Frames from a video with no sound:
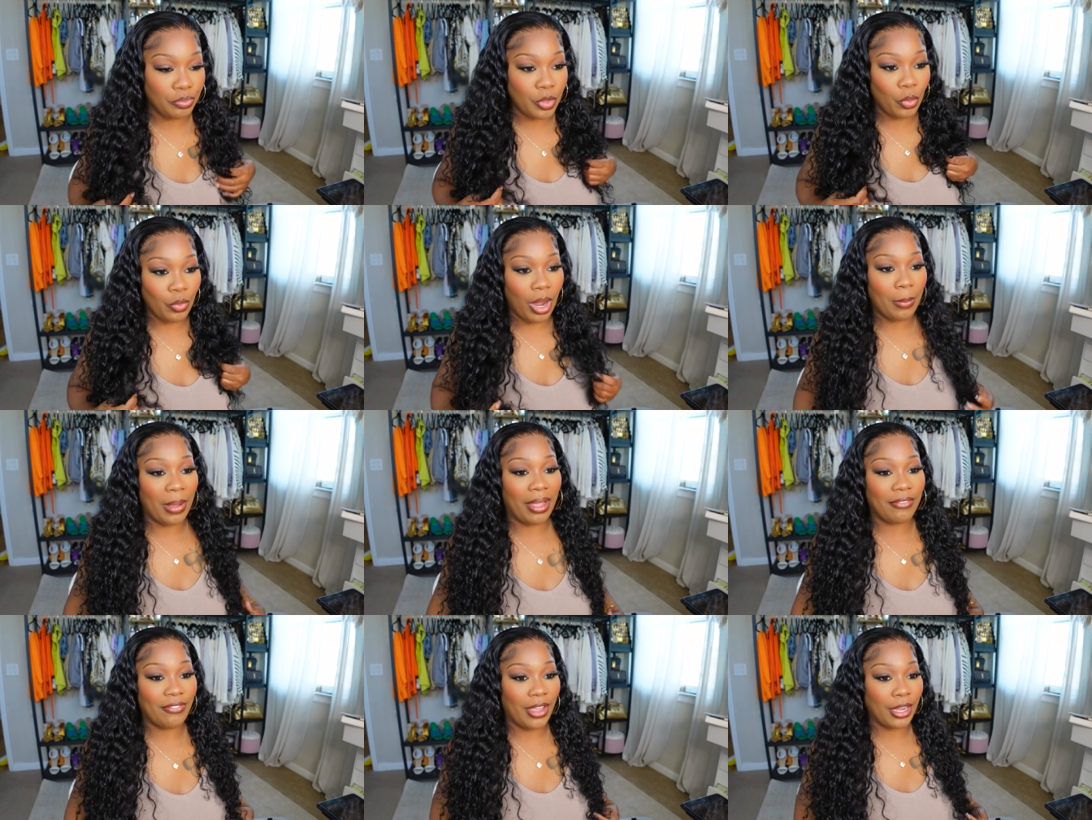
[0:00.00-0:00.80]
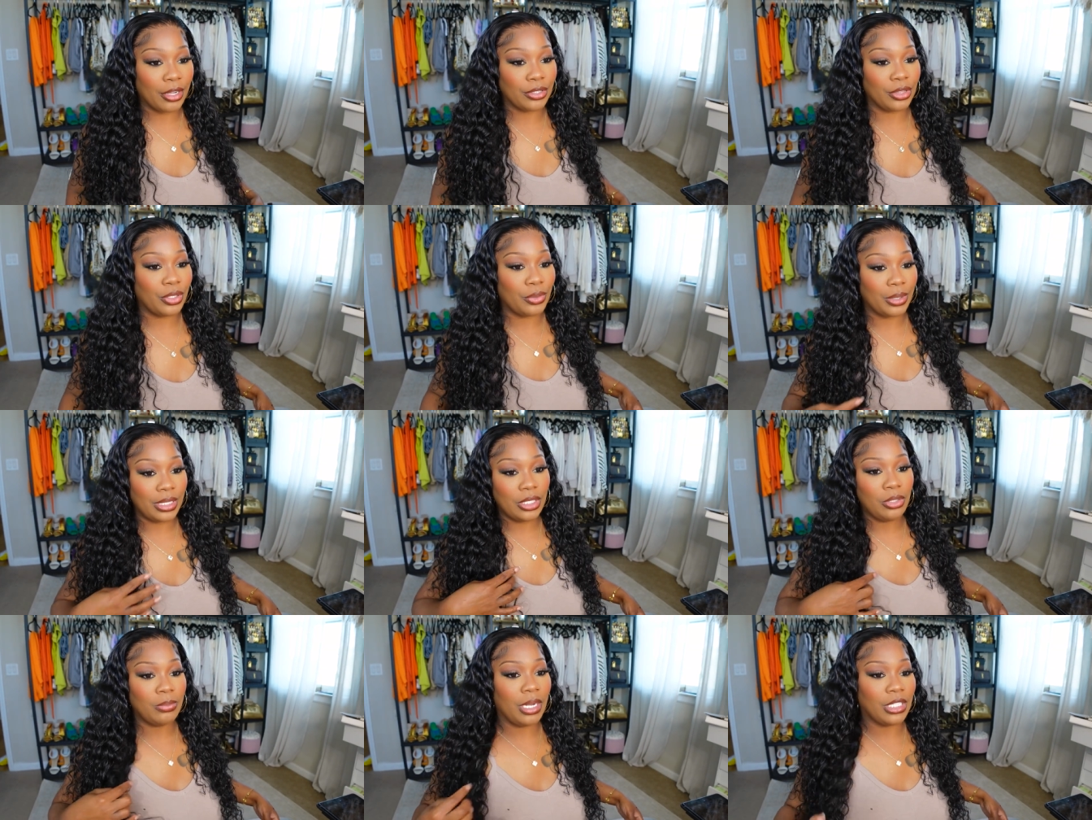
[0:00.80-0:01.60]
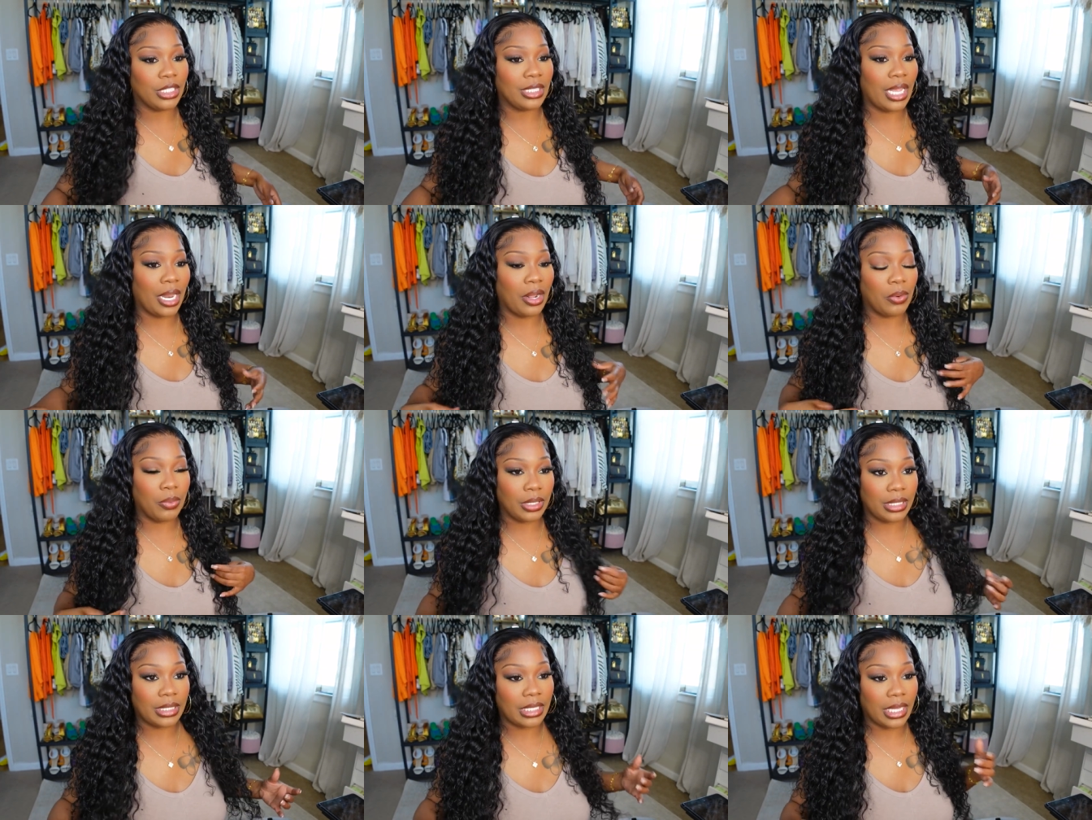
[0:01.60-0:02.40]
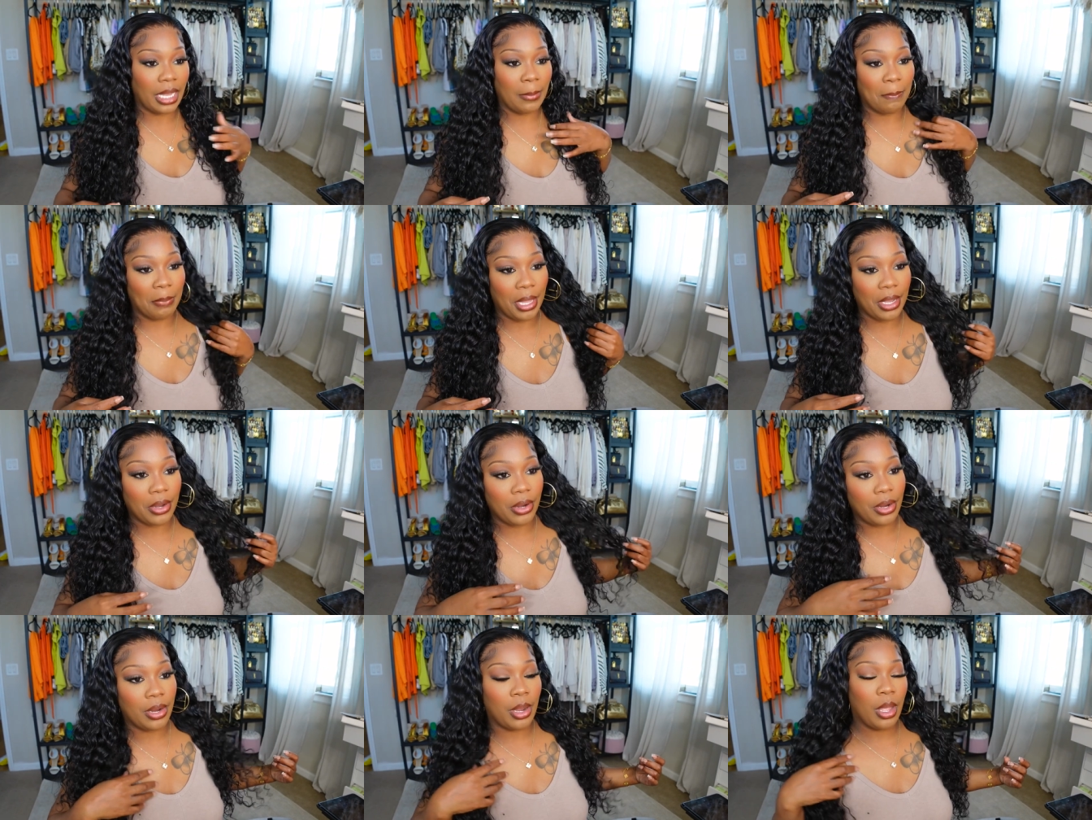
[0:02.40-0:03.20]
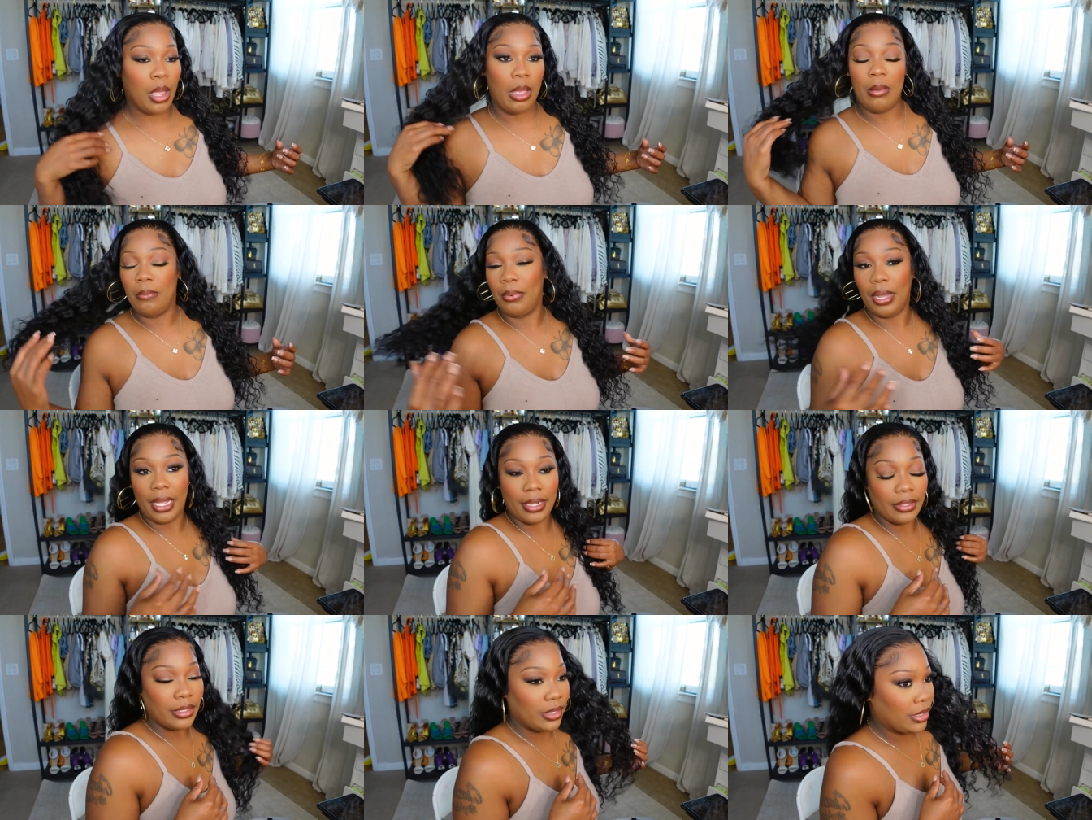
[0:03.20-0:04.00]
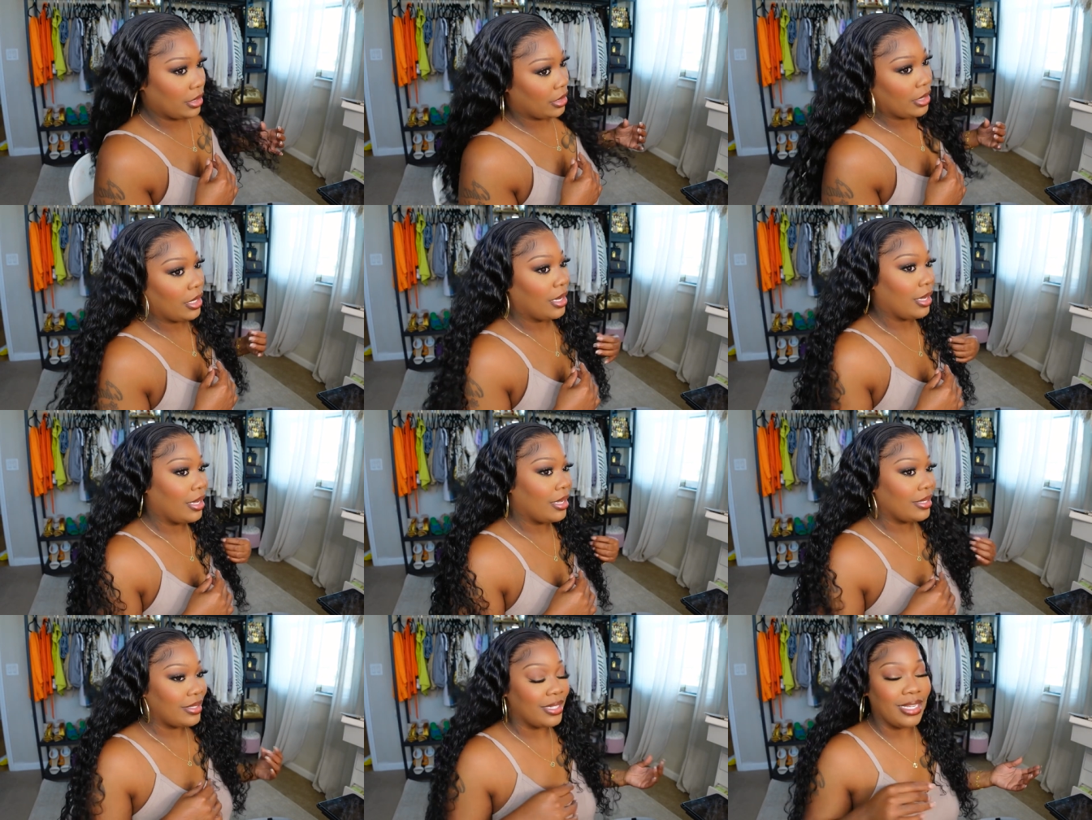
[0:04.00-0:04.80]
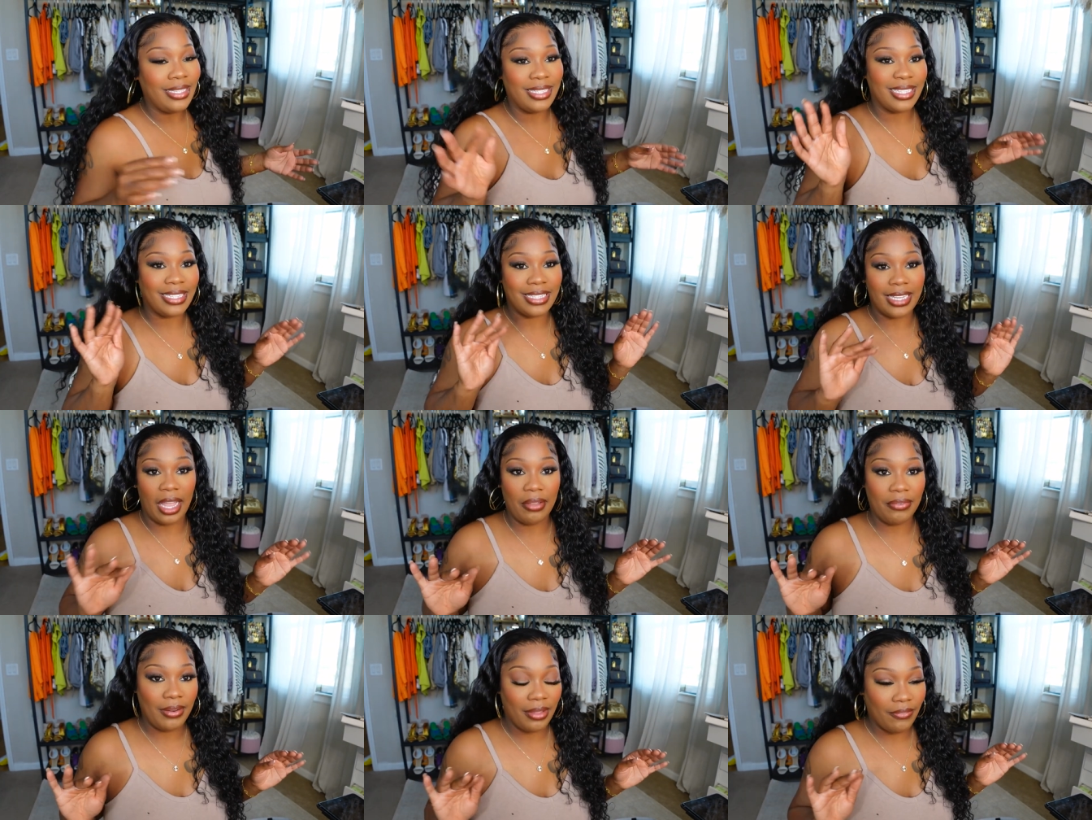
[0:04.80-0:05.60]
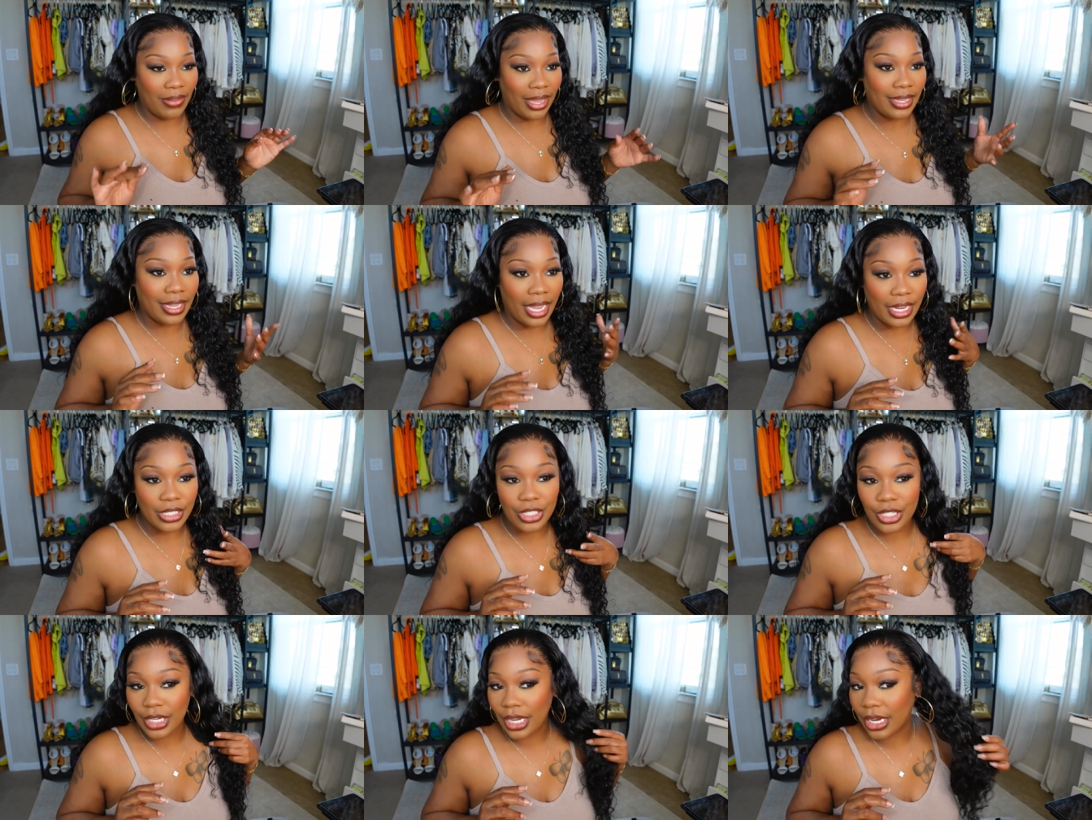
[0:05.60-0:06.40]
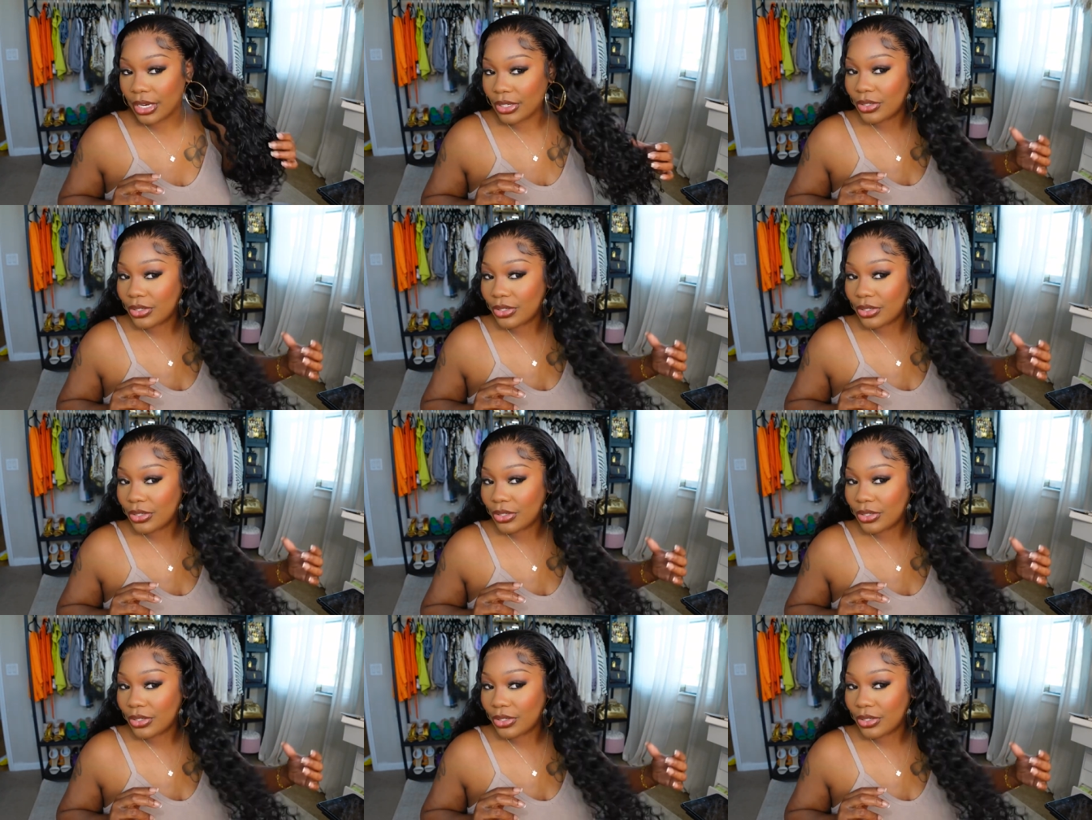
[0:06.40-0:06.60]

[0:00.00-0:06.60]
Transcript: to run my finger through it too much because I don't want it to get bigger, but this is definitely vacation hair.